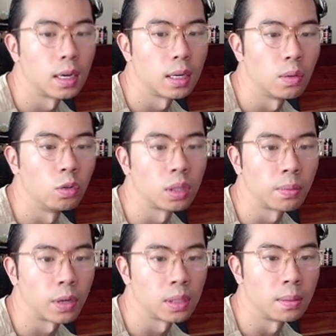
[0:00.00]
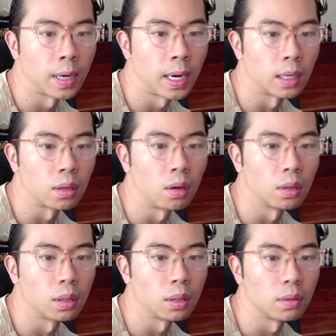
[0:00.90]
in which the President Biden
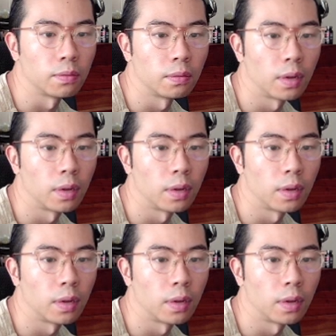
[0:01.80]
called the